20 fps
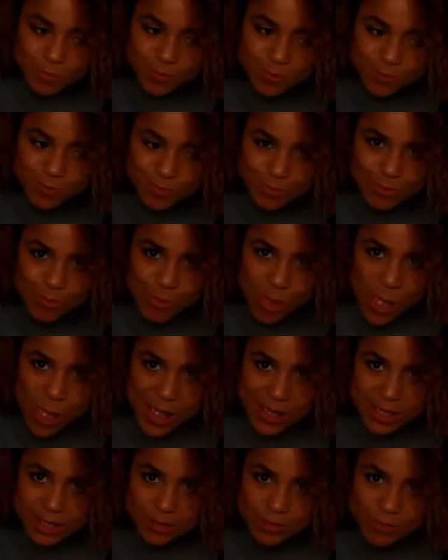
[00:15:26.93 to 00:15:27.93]

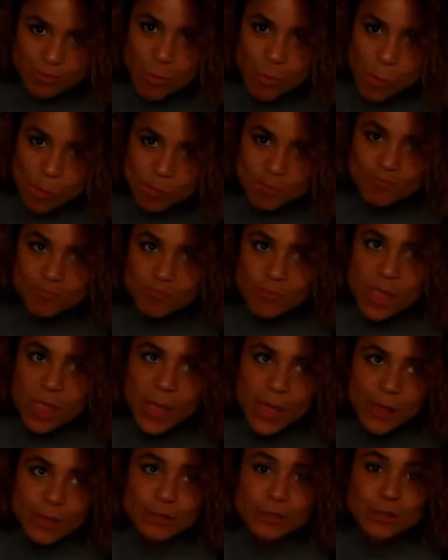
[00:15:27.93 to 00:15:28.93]

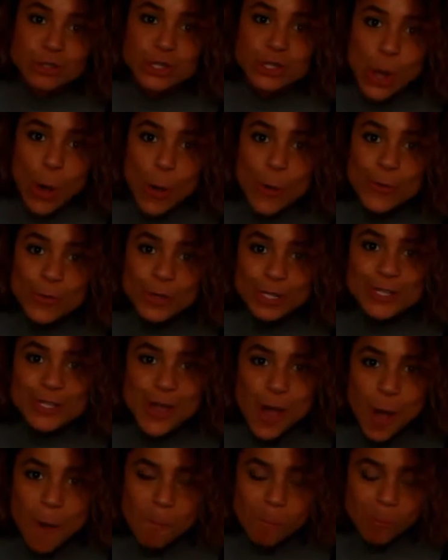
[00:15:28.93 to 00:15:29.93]
It is so
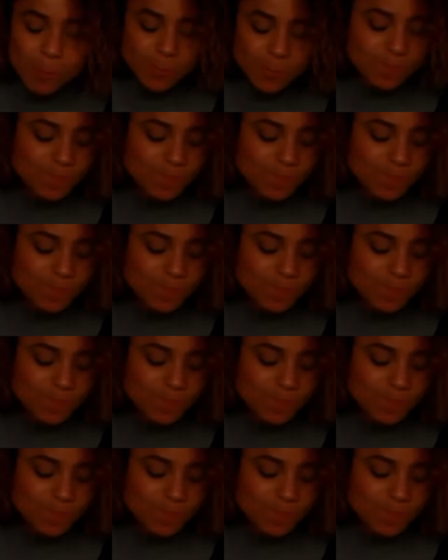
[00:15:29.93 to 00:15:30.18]
yum.